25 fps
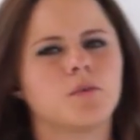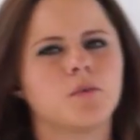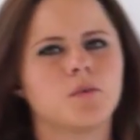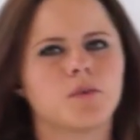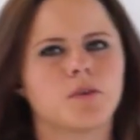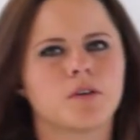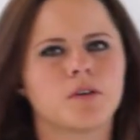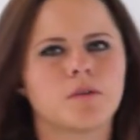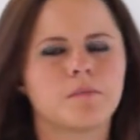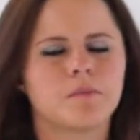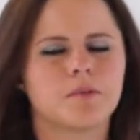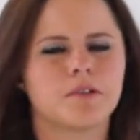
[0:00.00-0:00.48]

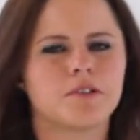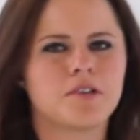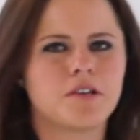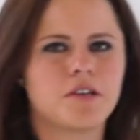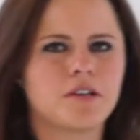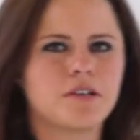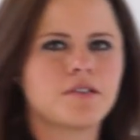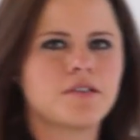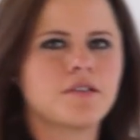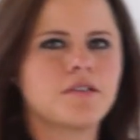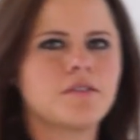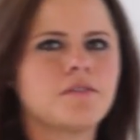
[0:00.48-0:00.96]
or
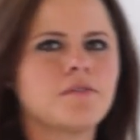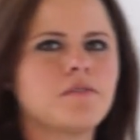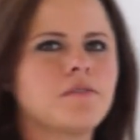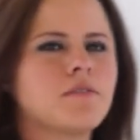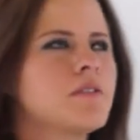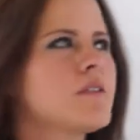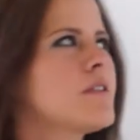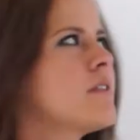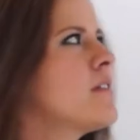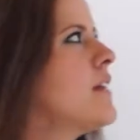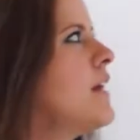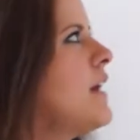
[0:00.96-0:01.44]
possessive
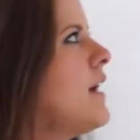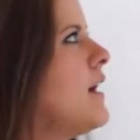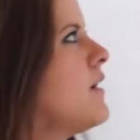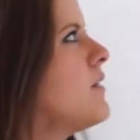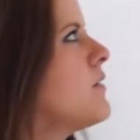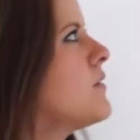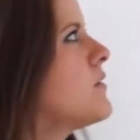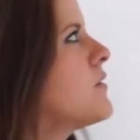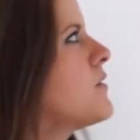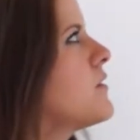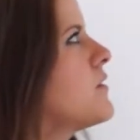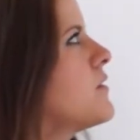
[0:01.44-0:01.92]

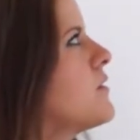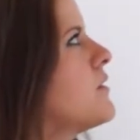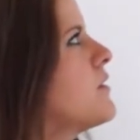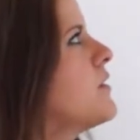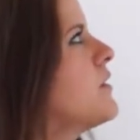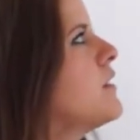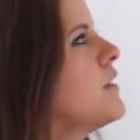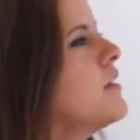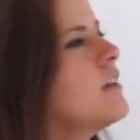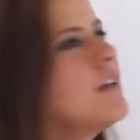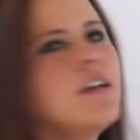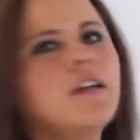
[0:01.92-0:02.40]
nouns,
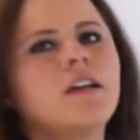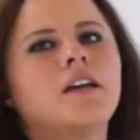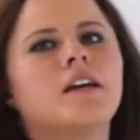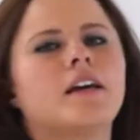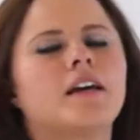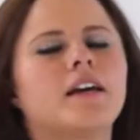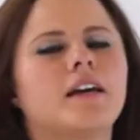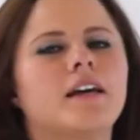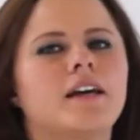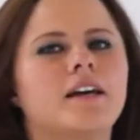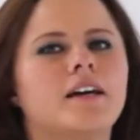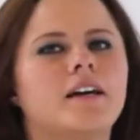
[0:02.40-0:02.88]

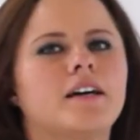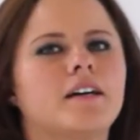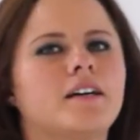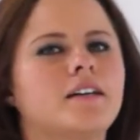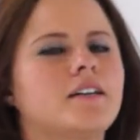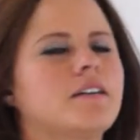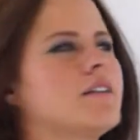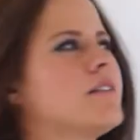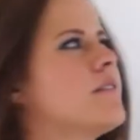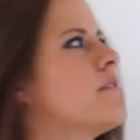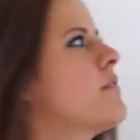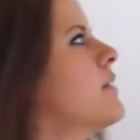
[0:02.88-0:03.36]

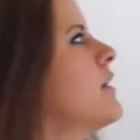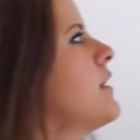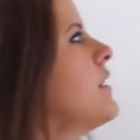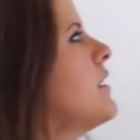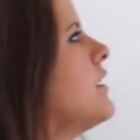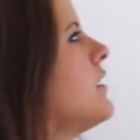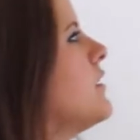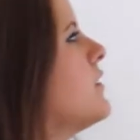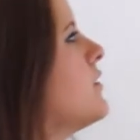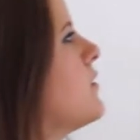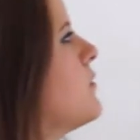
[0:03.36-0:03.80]
and if they need